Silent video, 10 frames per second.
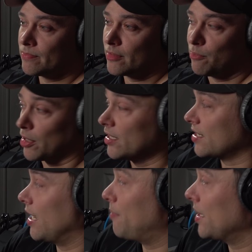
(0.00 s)
Bernie's
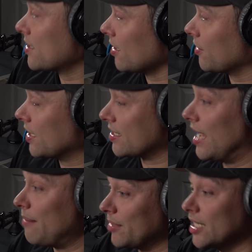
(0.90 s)
campaign slogan is
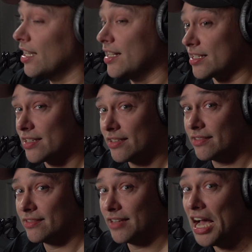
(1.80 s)
"Not me, us,"
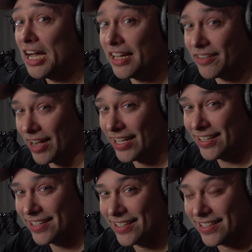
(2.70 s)
right?
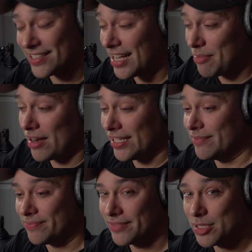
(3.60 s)
It's not about
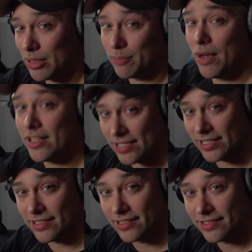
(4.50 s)
him. It's about the
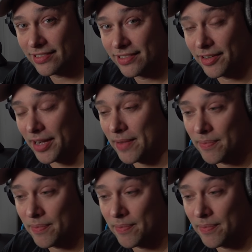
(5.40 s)
policy. Okay.